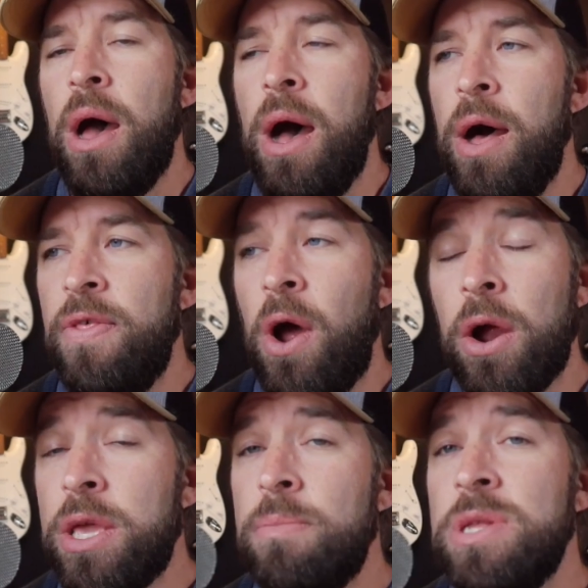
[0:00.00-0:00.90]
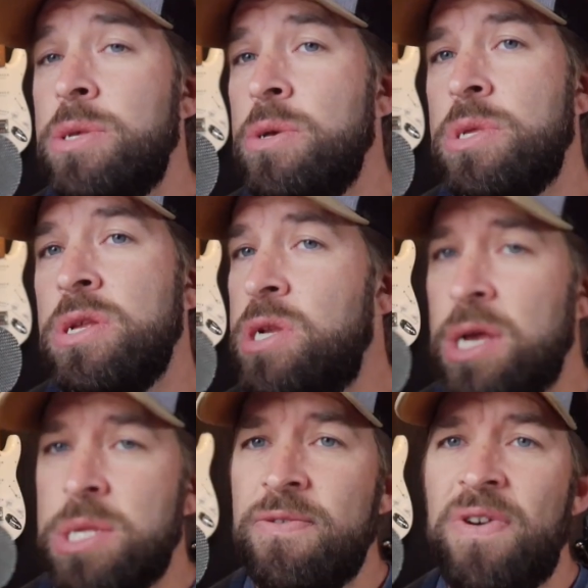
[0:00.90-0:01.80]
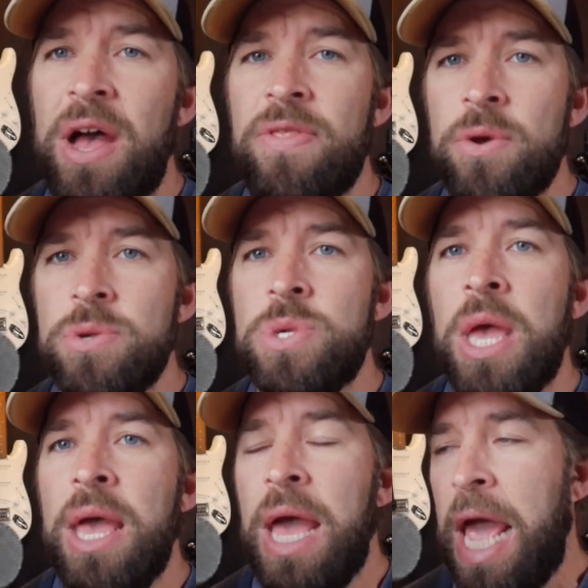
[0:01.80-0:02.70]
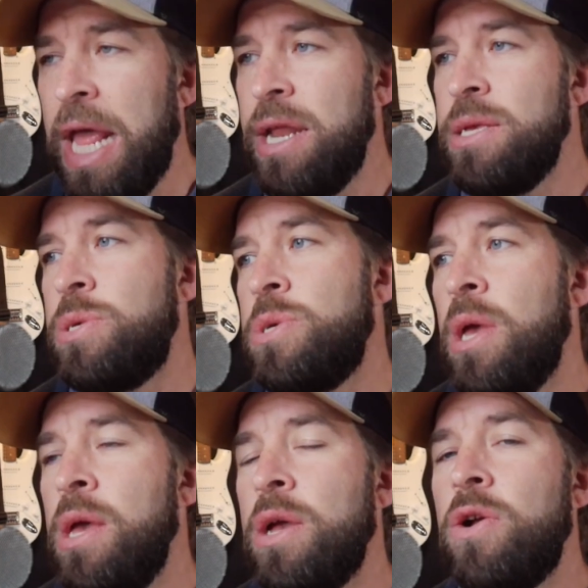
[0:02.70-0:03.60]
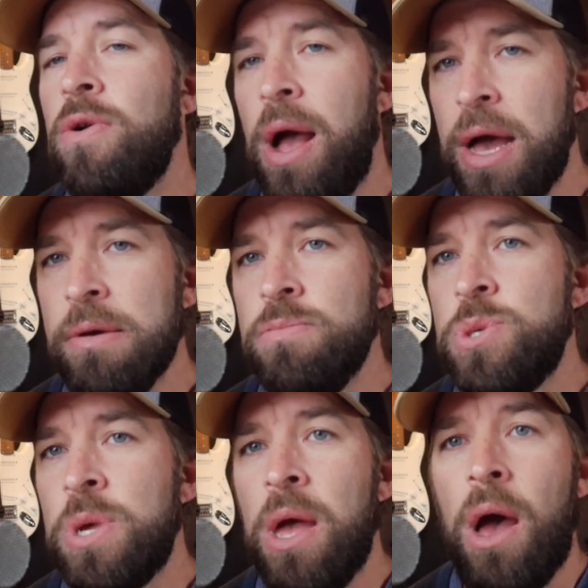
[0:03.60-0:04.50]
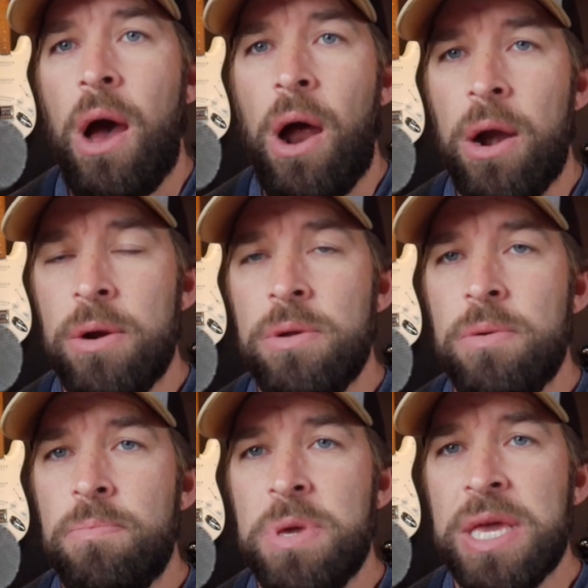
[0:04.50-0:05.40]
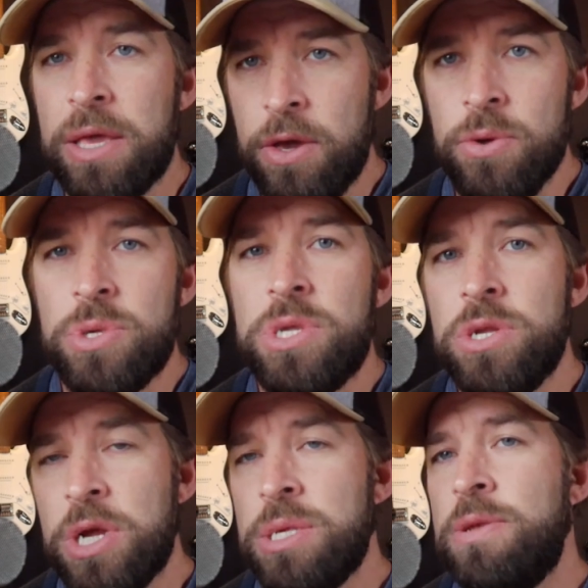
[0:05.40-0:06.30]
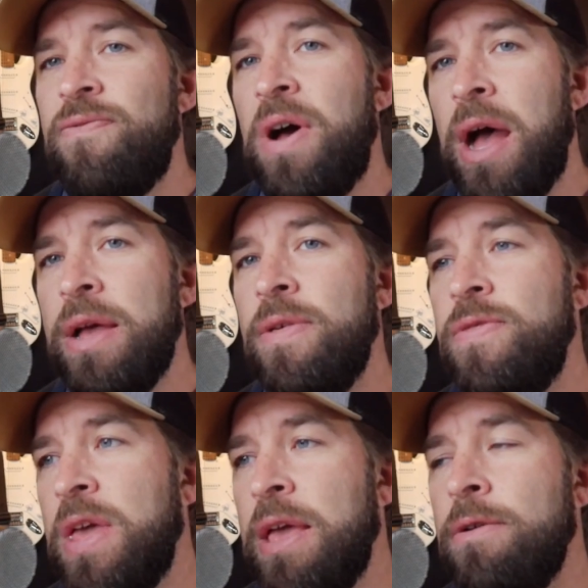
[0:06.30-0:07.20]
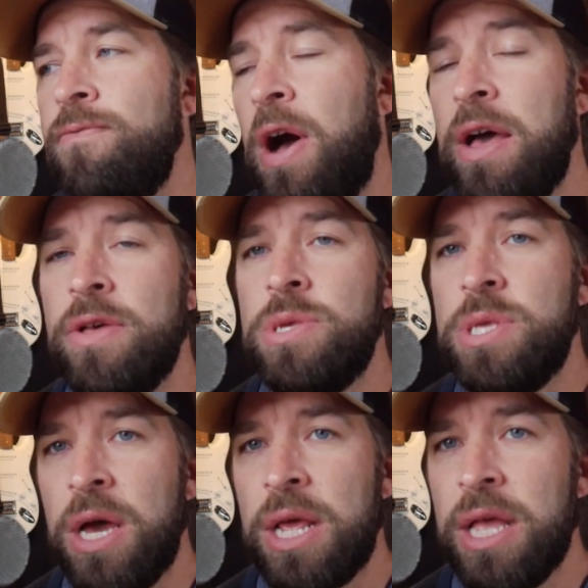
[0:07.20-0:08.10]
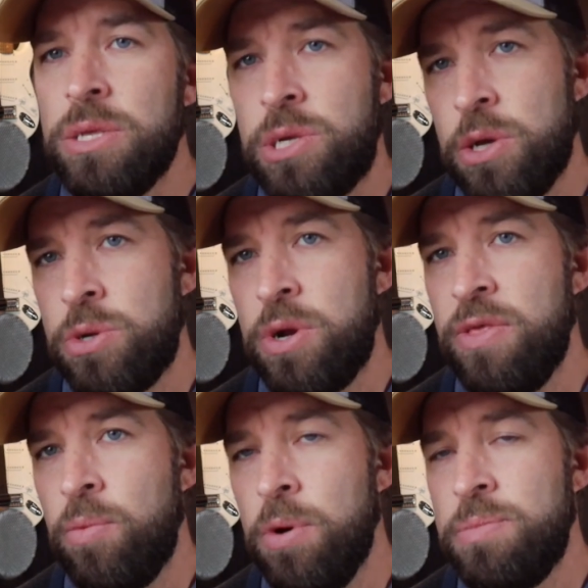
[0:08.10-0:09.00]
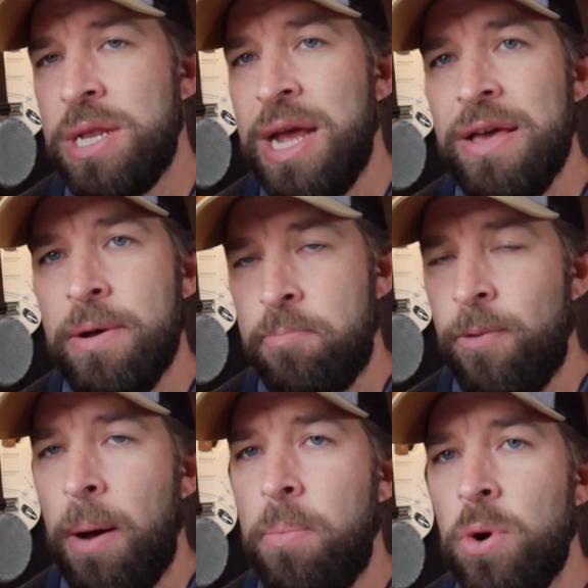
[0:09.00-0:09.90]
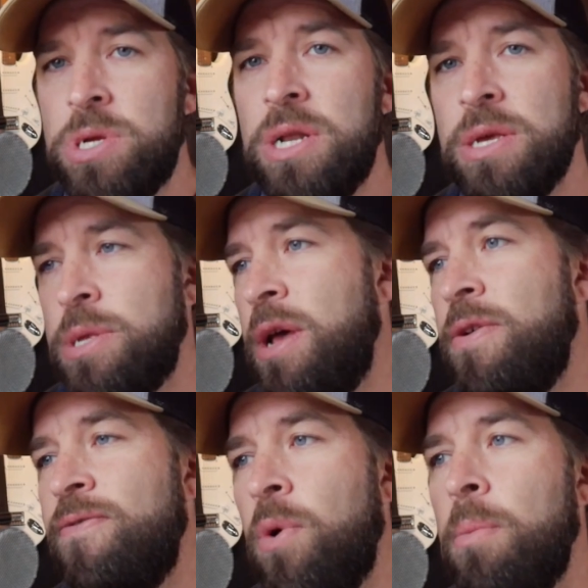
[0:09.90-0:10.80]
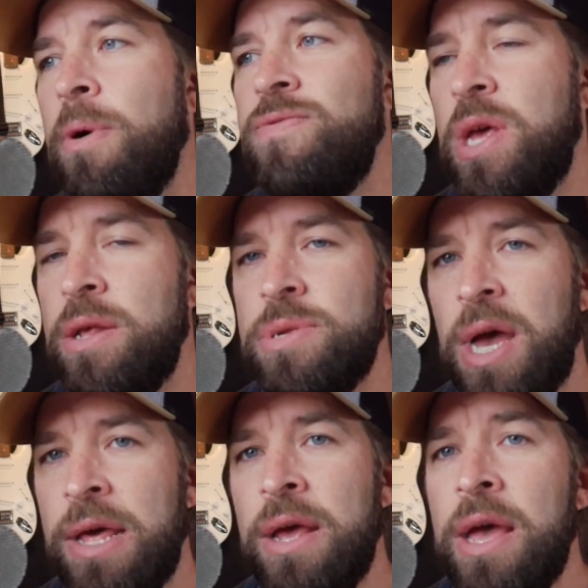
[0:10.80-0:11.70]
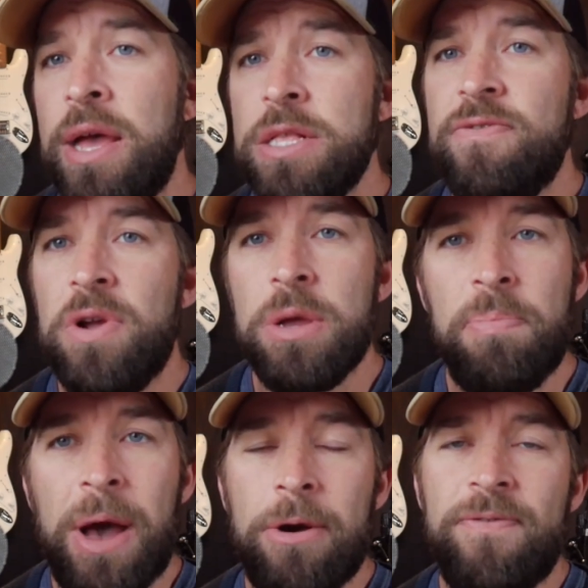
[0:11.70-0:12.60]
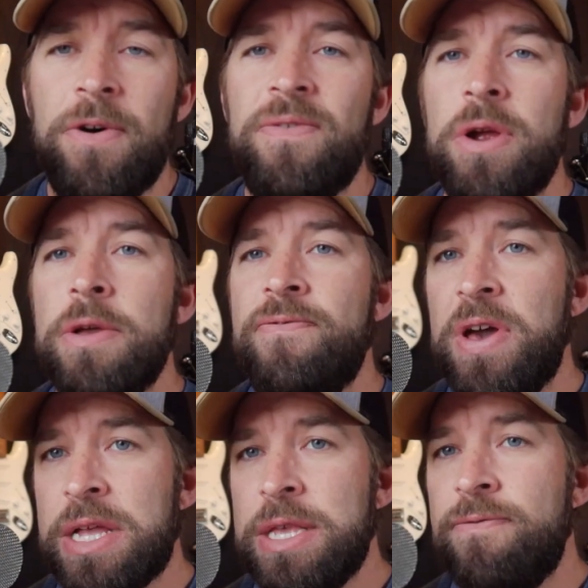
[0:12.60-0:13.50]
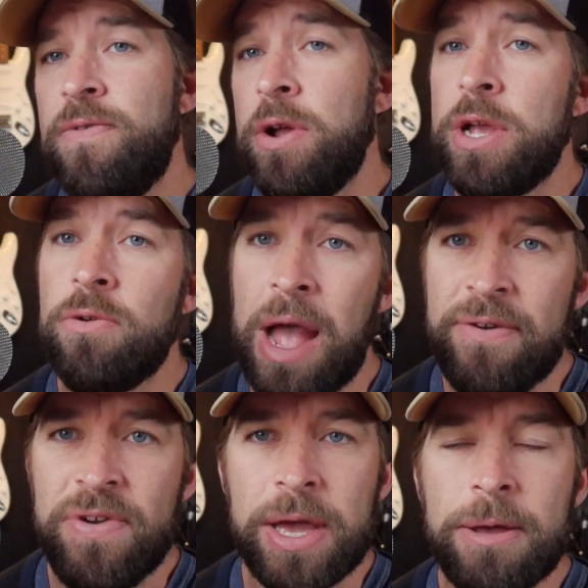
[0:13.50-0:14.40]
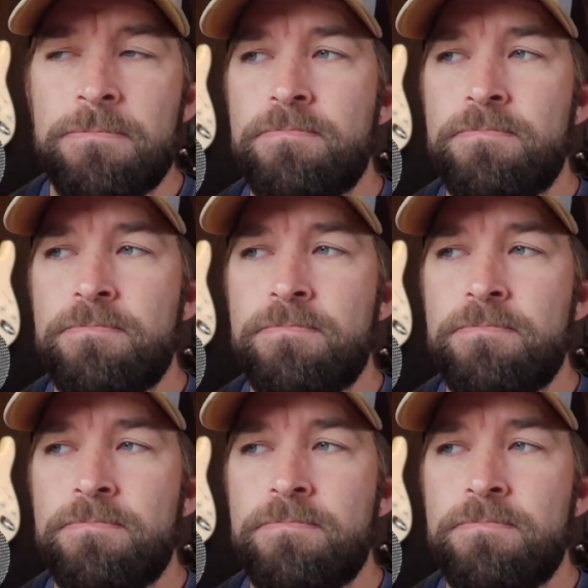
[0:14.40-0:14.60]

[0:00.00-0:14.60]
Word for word: uh, the arguments used to justify those heinous crimes are being used to justify the violence done against children in the womb today. That abortion is another form of genocide. It's very powerful, very effective, very graphic.